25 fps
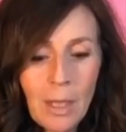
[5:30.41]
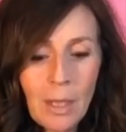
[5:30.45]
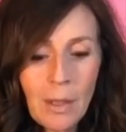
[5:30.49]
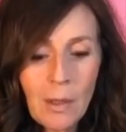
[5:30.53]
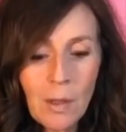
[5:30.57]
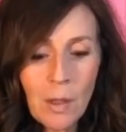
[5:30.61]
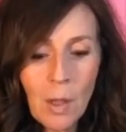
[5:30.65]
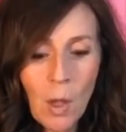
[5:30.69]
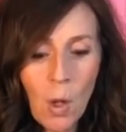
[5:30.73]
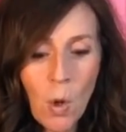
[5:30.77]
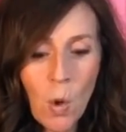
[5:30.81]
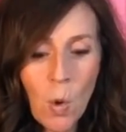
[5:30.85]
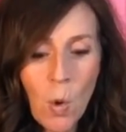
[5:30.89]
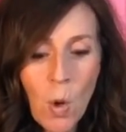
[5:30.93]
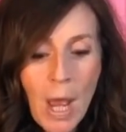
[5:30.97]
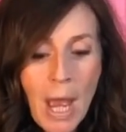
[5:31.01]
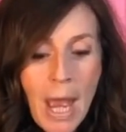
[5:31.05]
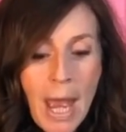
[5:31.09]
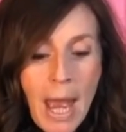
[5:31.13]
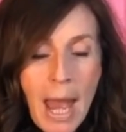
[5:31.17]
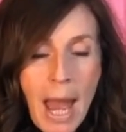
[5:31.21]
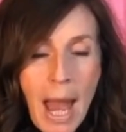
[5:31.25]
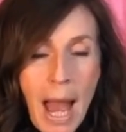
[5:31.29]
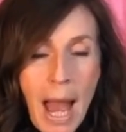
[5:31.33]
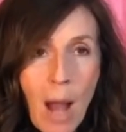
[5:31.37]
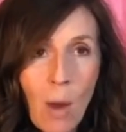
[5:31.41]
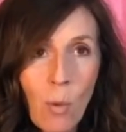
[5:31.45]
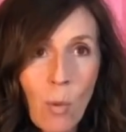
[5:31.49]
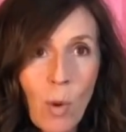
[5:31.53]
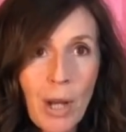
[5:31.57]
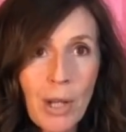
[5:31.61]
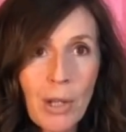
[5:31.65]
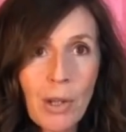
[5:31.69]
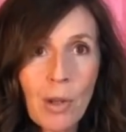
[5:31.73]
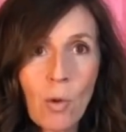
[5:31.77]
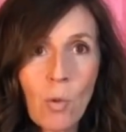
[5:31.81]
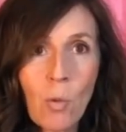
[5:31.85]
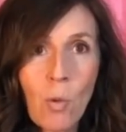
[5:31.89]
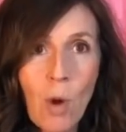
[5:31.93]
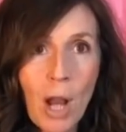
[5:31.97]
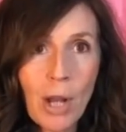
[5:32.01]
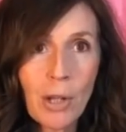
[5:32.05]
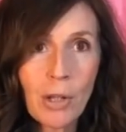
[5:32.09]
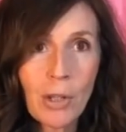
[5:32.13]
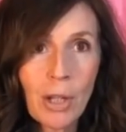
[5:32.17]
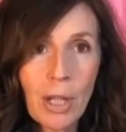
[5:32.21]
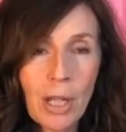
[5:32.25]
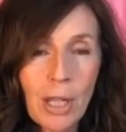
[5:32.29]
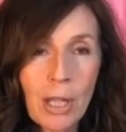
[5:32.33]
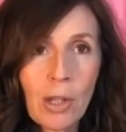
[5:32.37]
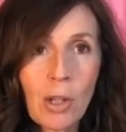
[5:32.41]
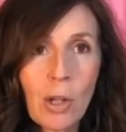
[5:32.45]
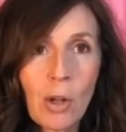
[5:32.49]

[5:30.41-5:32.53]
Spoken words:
So when you're washing,